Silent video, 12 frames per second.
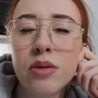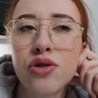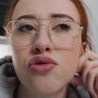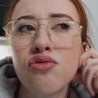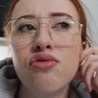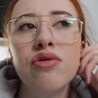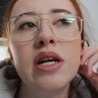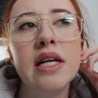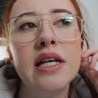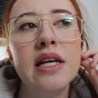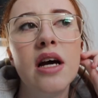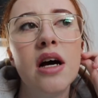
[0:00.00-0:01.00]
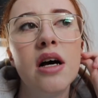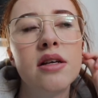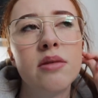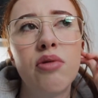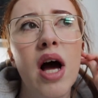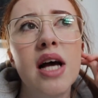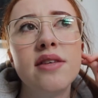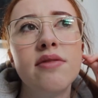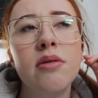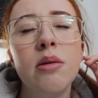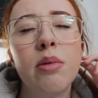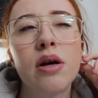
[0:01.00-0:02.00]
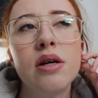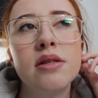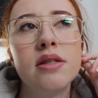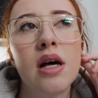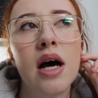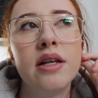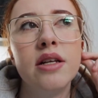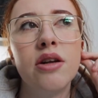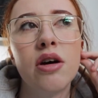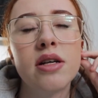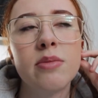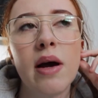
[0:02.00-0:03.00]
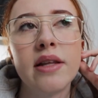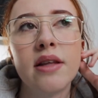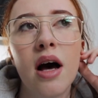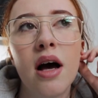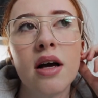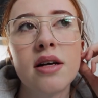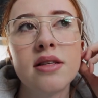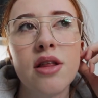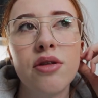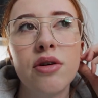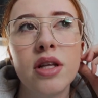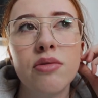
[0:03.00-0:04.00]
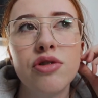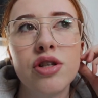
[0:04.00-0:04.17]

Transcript: which was really a surprise for me because I did not expect that, because I thought they were